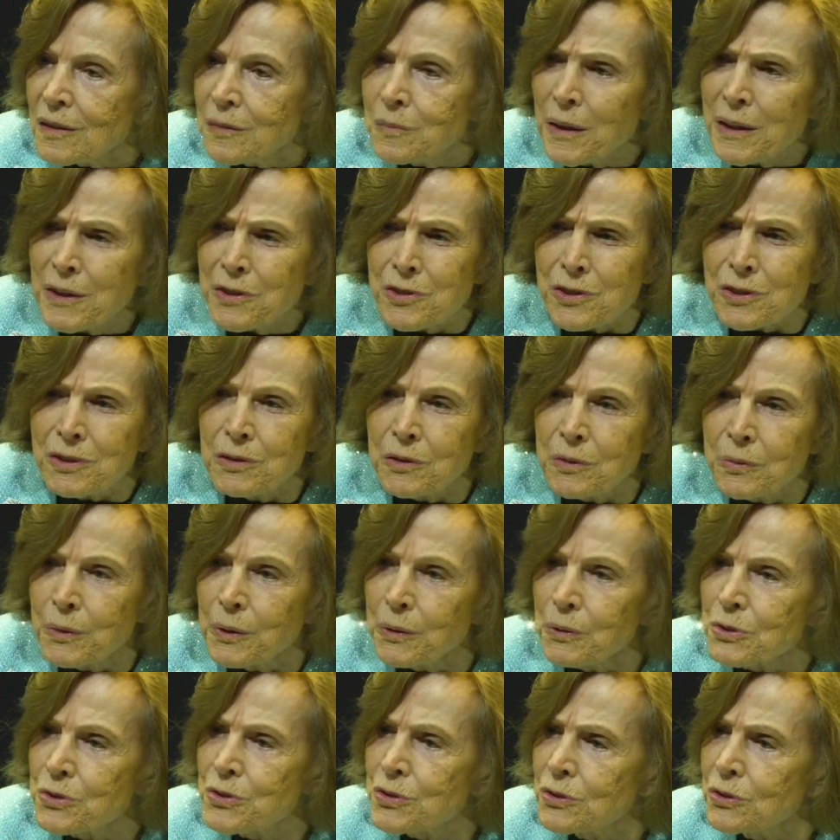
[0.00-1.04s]
Imagine if
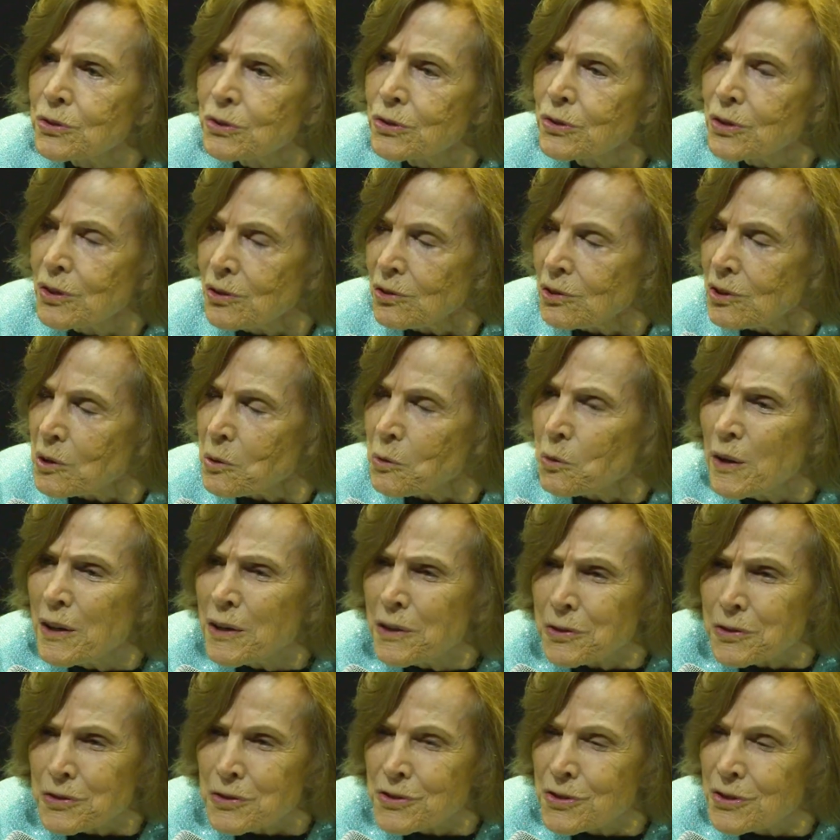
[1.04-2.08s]
we were still killing
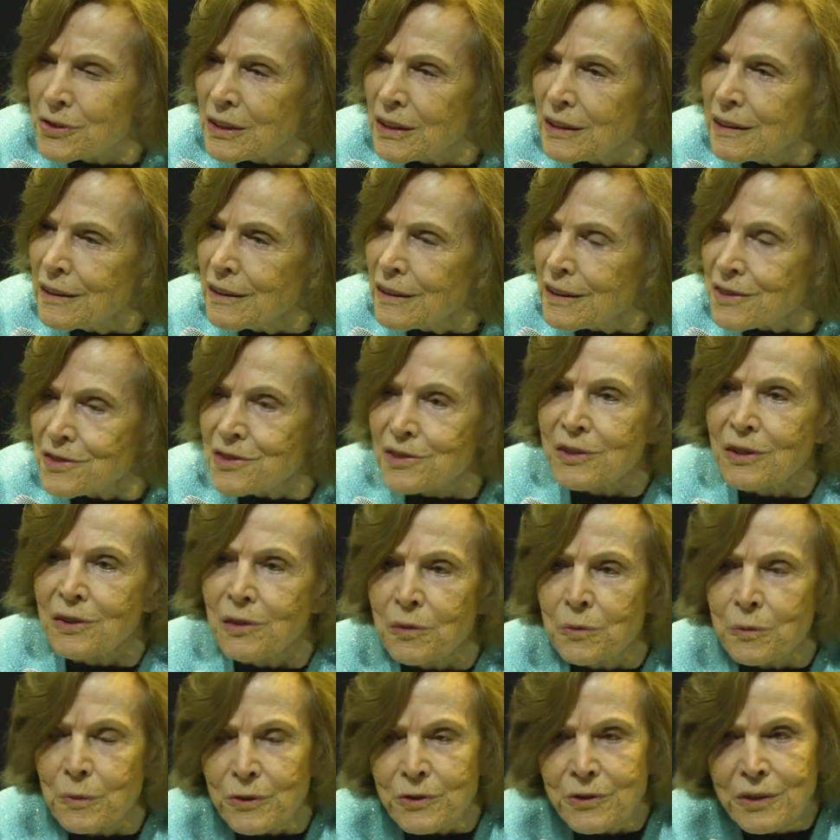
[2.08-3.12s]
whales
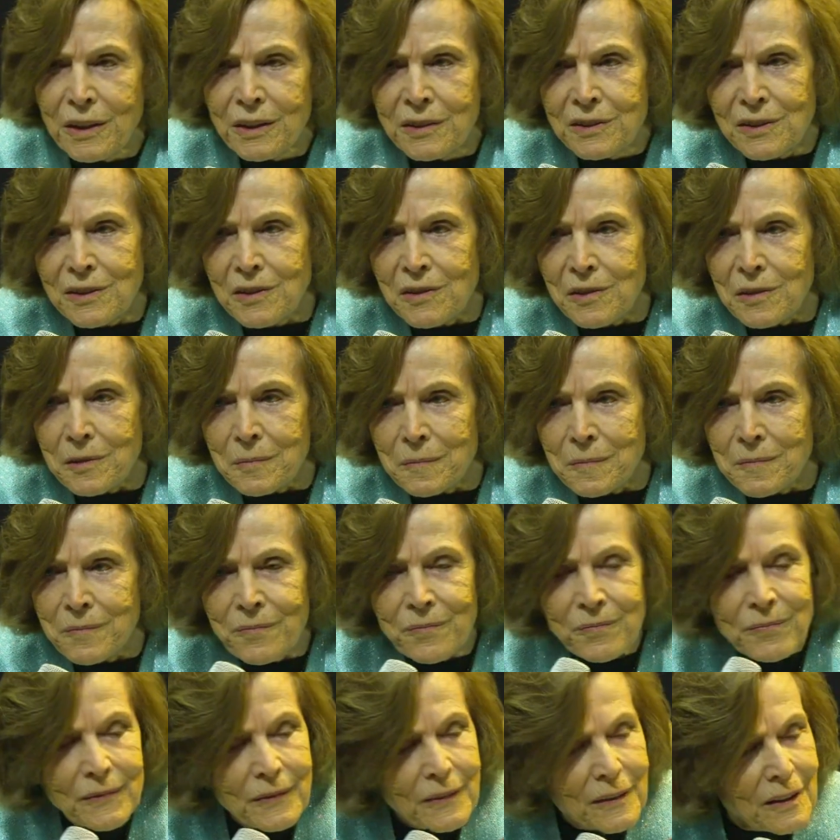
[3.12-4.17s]
instead of protecting them.
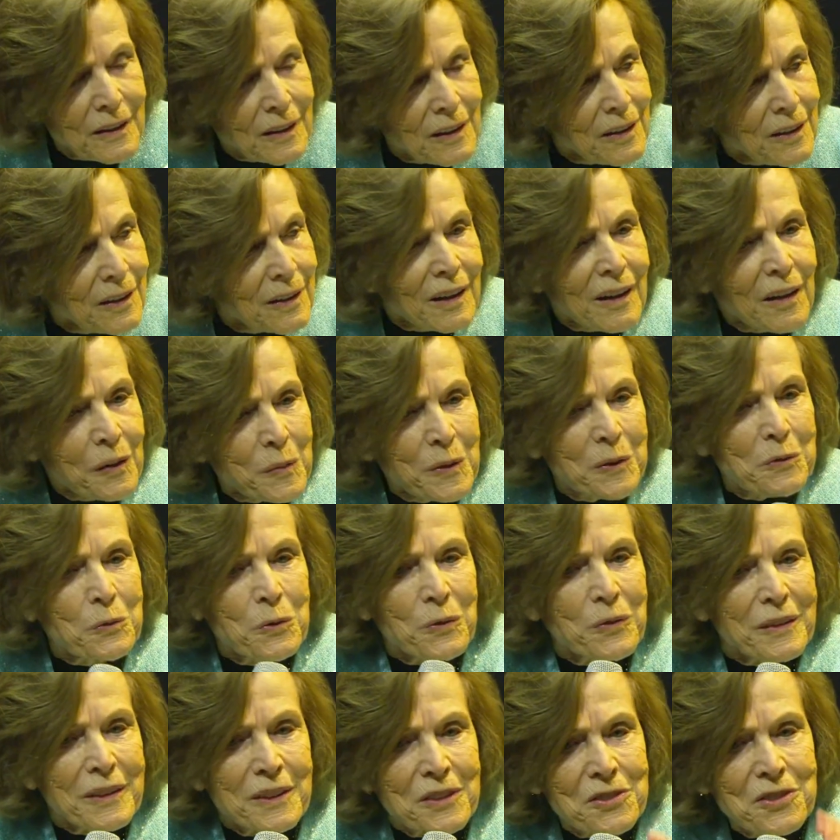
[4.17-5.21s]
I
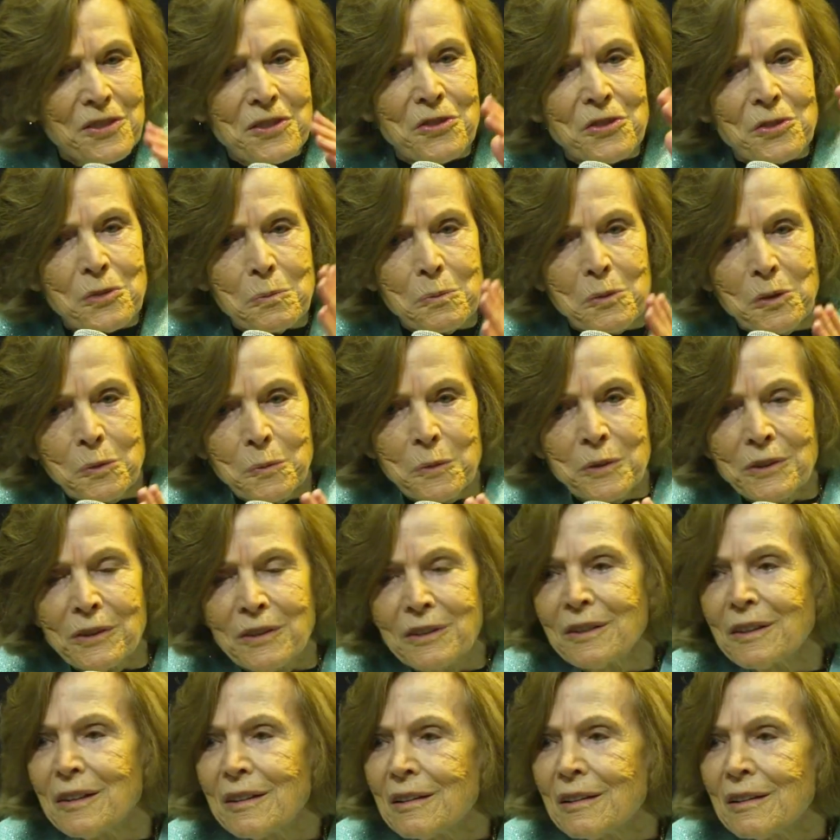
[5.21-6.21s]
mean, this is the moment